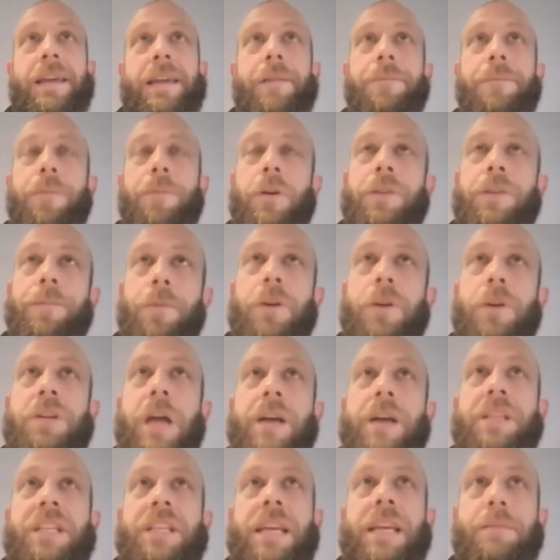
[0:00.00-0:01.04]
for for
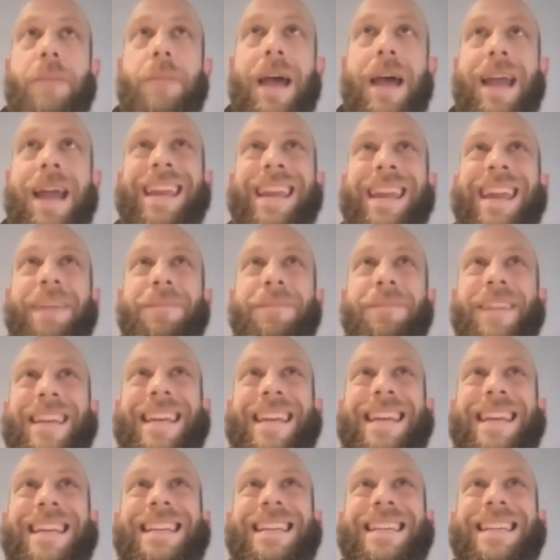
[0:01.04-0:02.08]
Dusty May, if
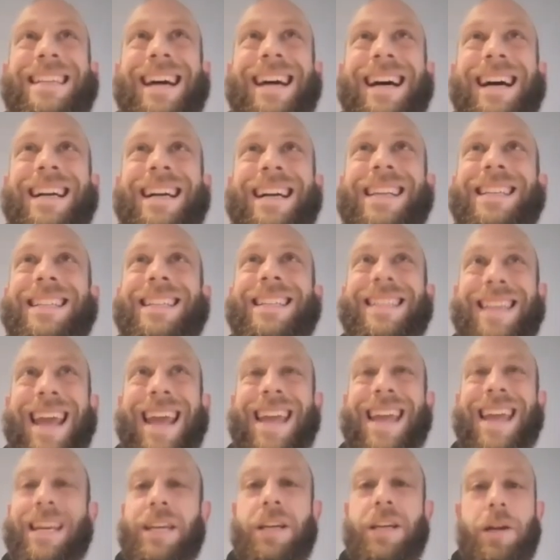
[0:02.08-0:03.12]
he does
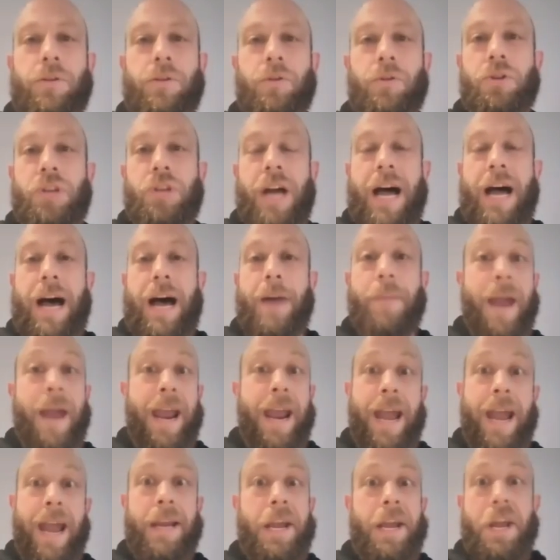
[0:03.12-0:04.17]
take another job,
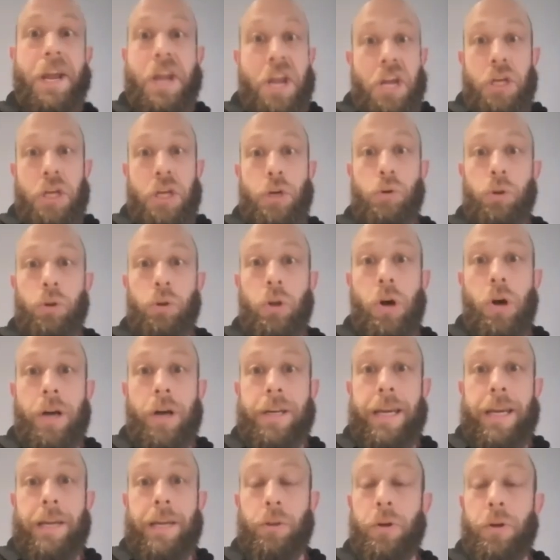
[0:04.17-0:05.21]
and you
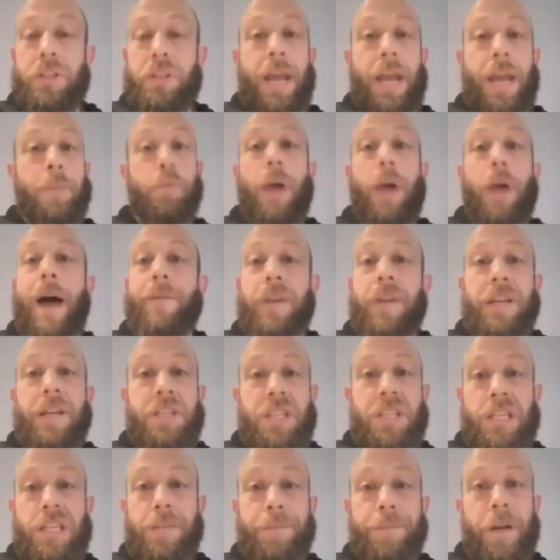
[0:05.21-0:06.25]
look, it looks like
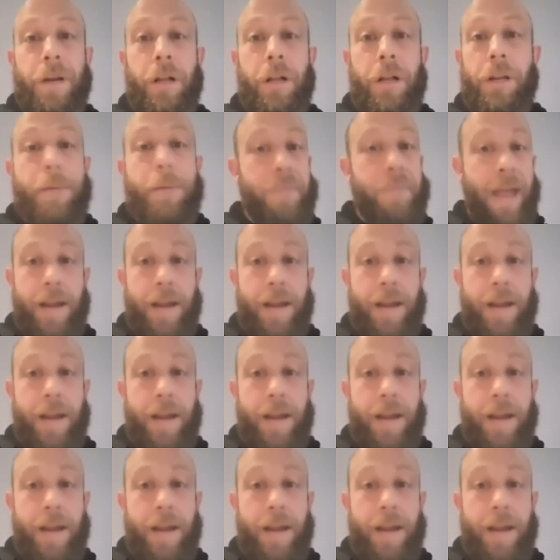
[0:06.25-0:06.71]
Providence is filled up.